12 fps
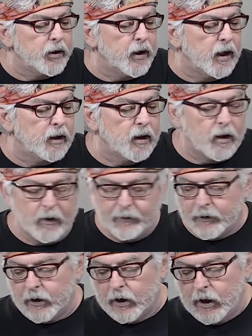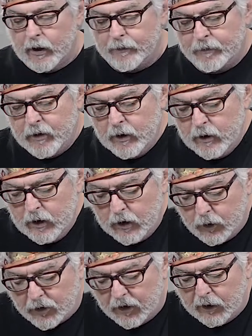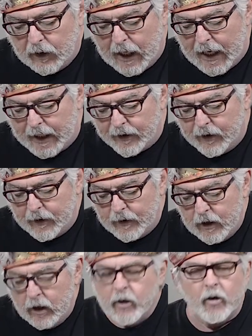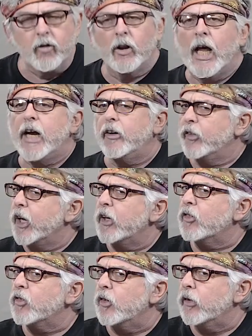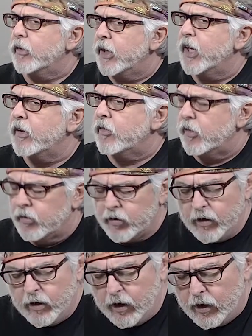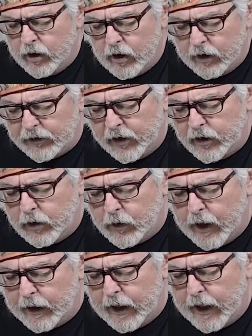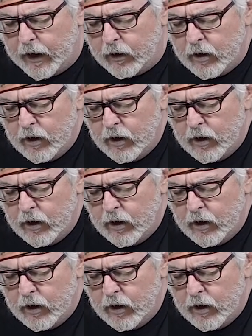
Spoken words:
I loved there's a lot of texture in Texas. I'll tell you right now.